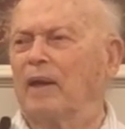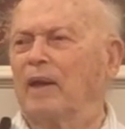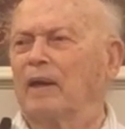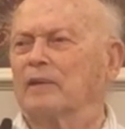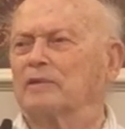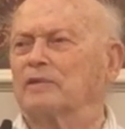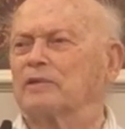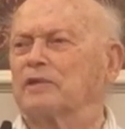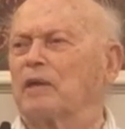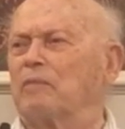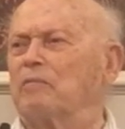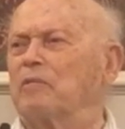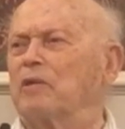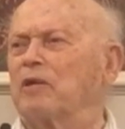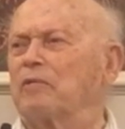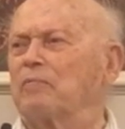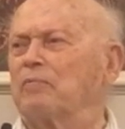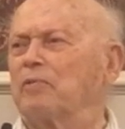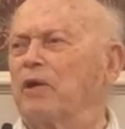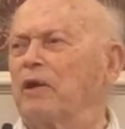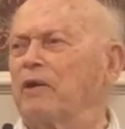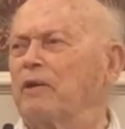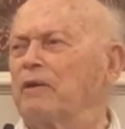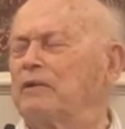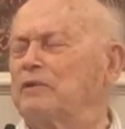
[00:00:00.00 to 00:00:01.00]
Some of the
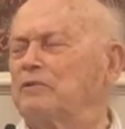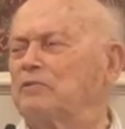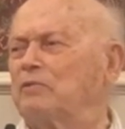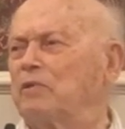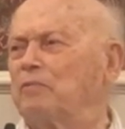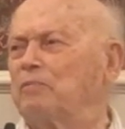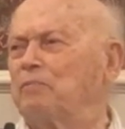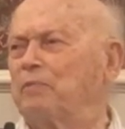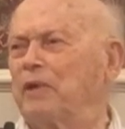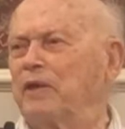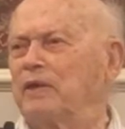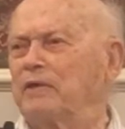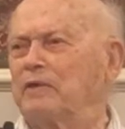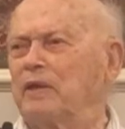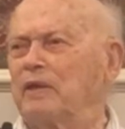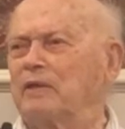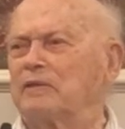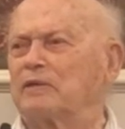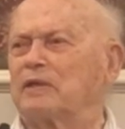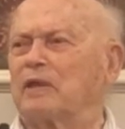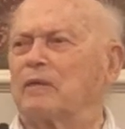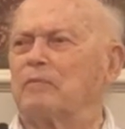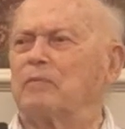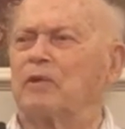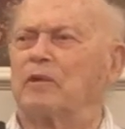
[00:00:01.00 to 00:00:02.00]
parties were picnics,
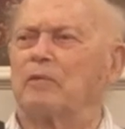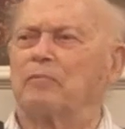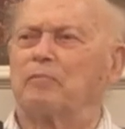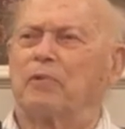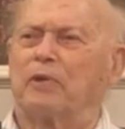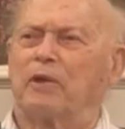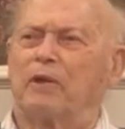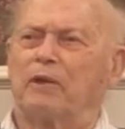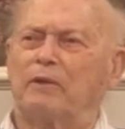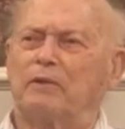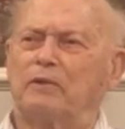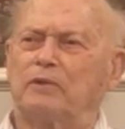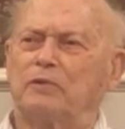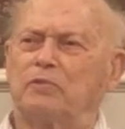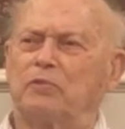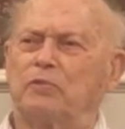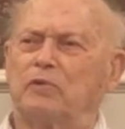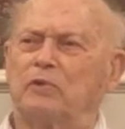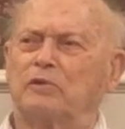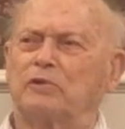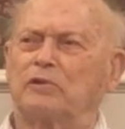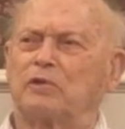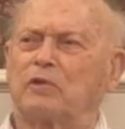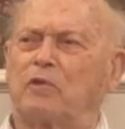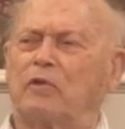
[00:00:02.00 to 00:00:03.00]
some of the parties
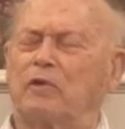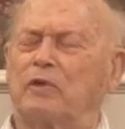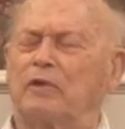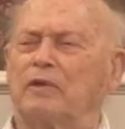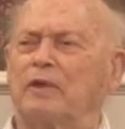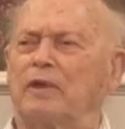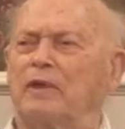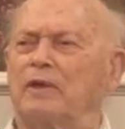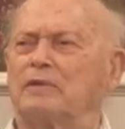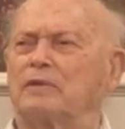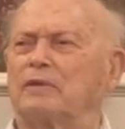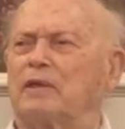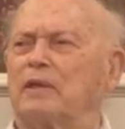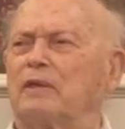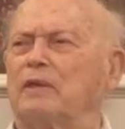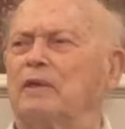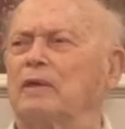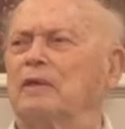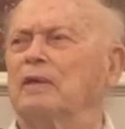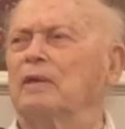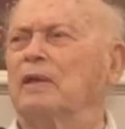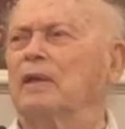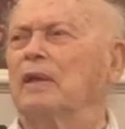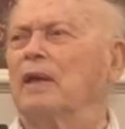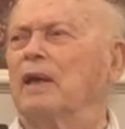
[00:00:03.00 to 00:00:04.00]
were square dancing,
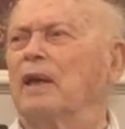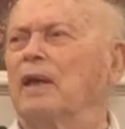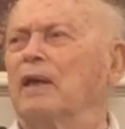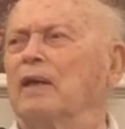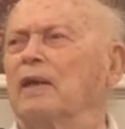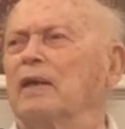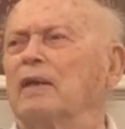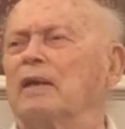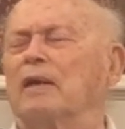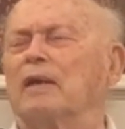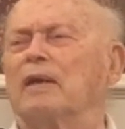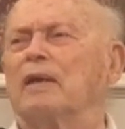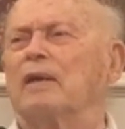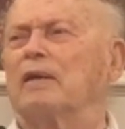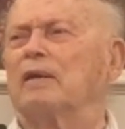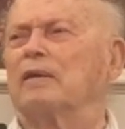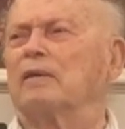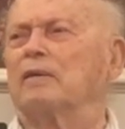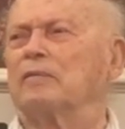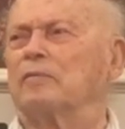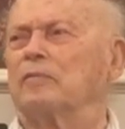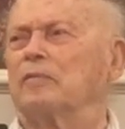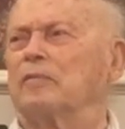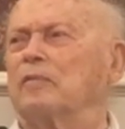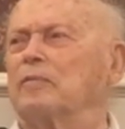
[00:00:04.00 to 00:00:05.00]

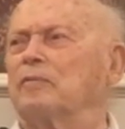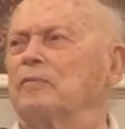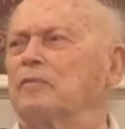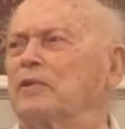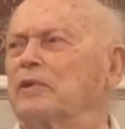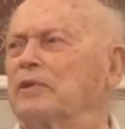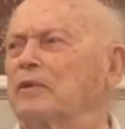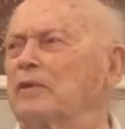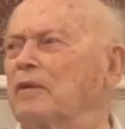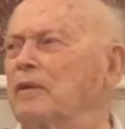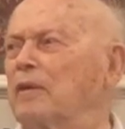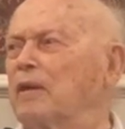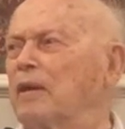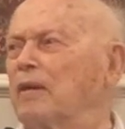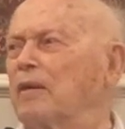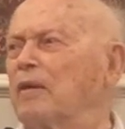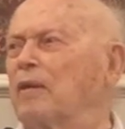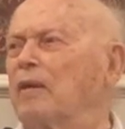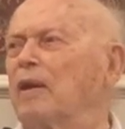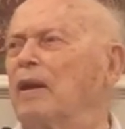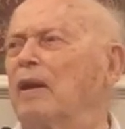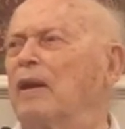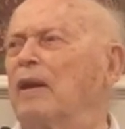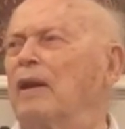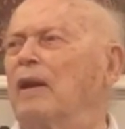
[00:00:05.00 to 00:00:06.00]
but
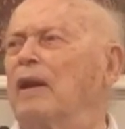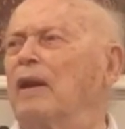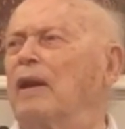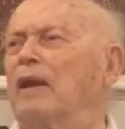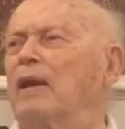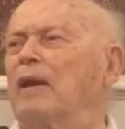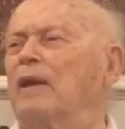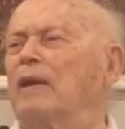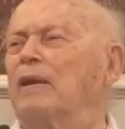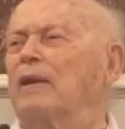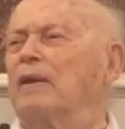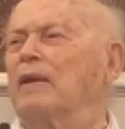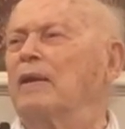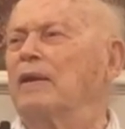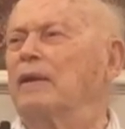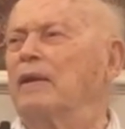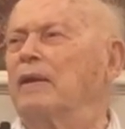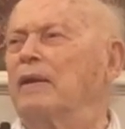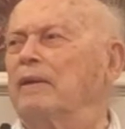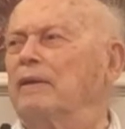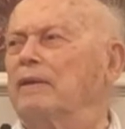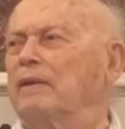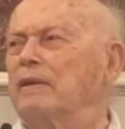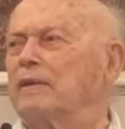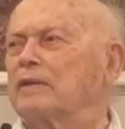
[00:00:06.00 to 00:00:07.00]

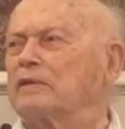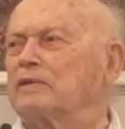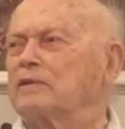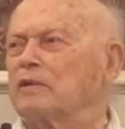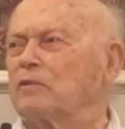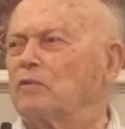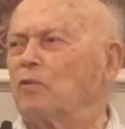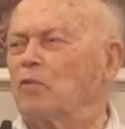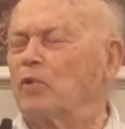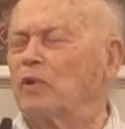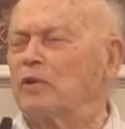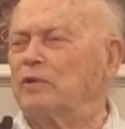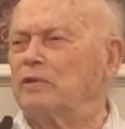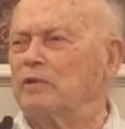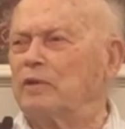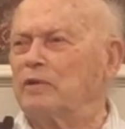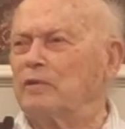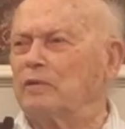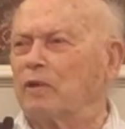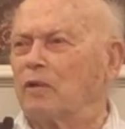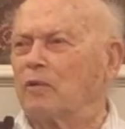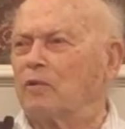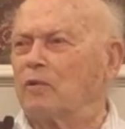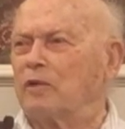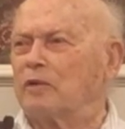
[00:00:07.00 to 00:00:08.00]
it isn't what you
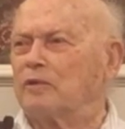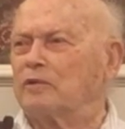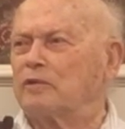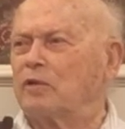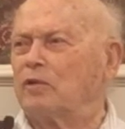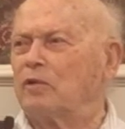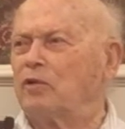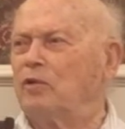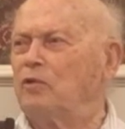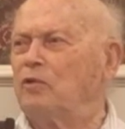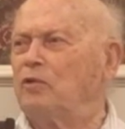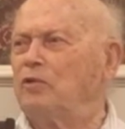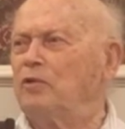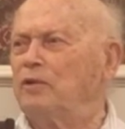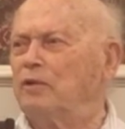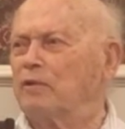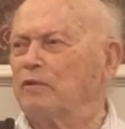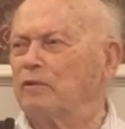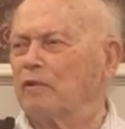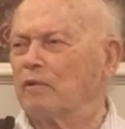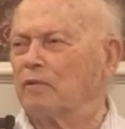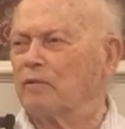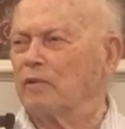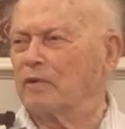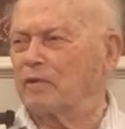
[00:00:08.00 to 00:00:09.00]
know, it's who you
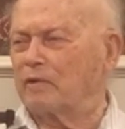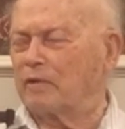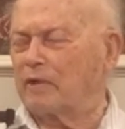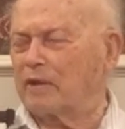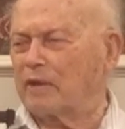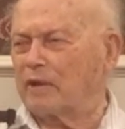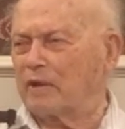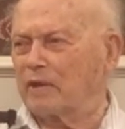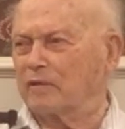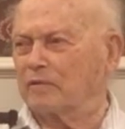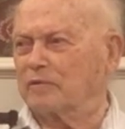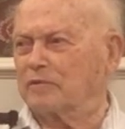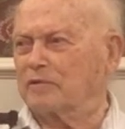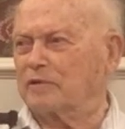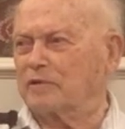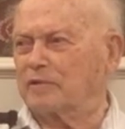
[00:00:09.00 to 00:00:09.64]
know that counts.